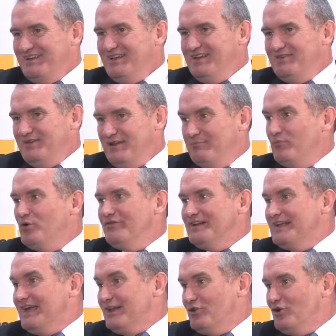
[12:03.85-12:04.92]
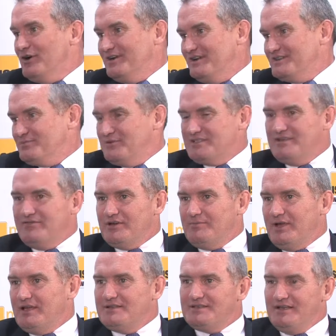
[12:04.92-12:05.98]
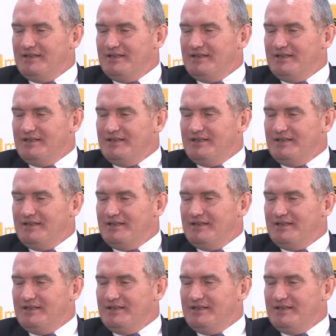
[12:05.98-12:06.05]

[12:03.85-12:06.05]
moving that along at a specific pace.